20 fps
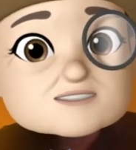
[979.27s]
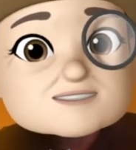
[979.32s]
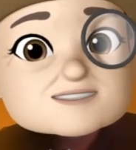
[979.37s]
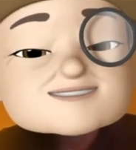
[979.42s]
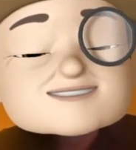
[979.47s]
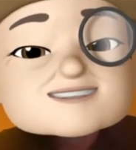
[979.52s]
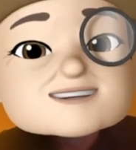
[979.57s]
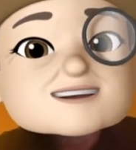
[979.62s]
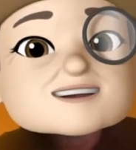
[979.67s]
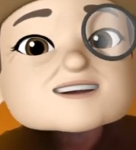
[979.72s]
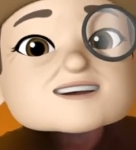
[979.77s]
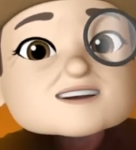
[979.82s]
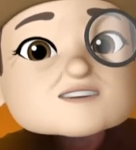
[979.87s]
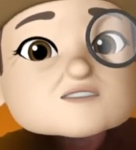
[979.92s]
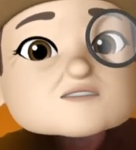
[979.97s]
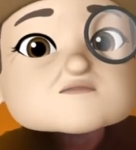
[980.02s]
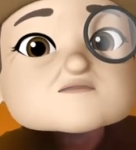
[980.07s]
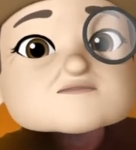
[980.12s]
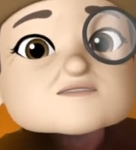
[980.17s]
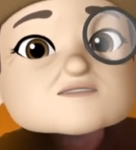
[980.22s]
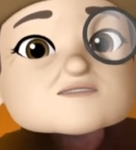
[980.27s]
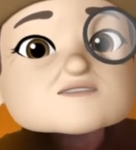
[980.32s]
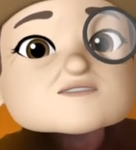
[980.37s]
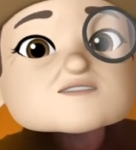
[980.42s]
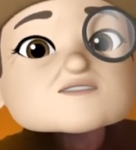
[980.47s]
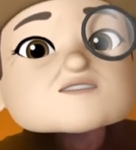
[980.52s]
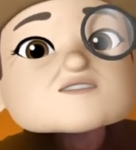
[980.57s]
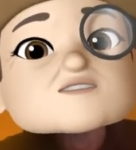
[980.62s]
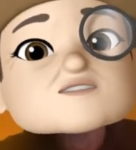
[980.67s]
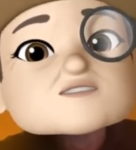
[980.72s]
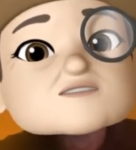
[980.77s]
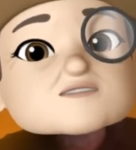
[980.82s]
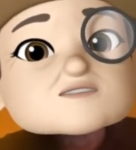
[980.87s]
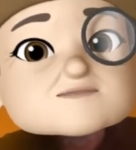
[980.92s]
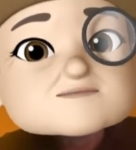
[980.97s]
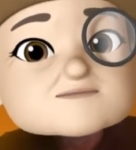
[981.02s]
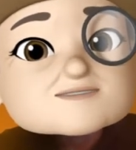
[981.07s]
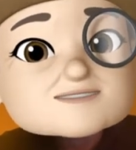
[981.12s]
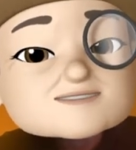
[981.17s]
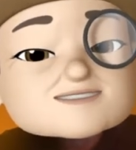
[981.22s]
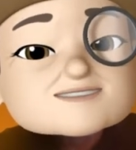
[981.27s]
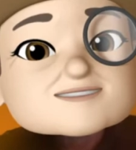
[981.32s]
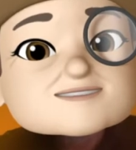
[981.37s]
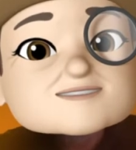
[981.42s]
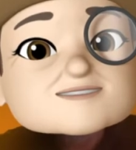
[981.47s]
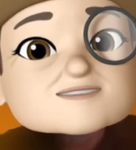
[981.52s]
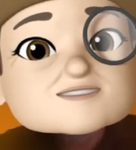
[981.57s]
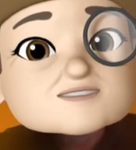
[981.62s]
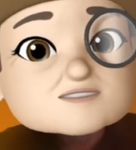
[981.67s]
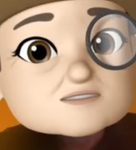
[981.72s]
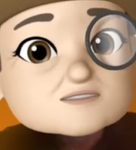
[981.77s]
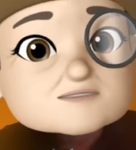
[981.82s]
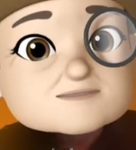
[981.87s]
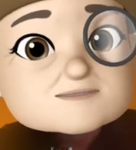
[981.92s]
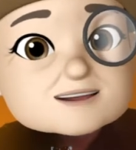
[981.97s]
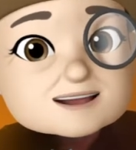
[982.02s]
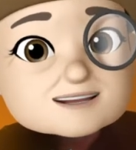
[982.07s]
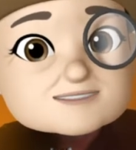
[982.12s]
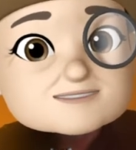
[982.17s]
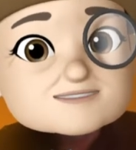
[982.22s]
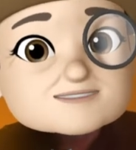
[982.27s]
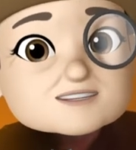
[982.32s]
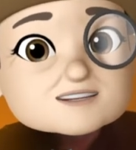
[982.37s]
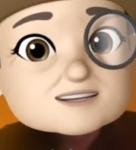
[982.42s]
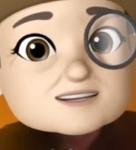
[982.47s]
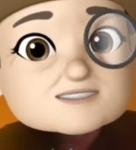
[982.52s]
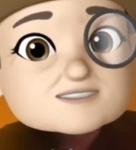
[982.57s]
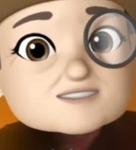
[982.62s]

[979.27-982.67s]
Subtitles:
taking over your PC or Macintosh.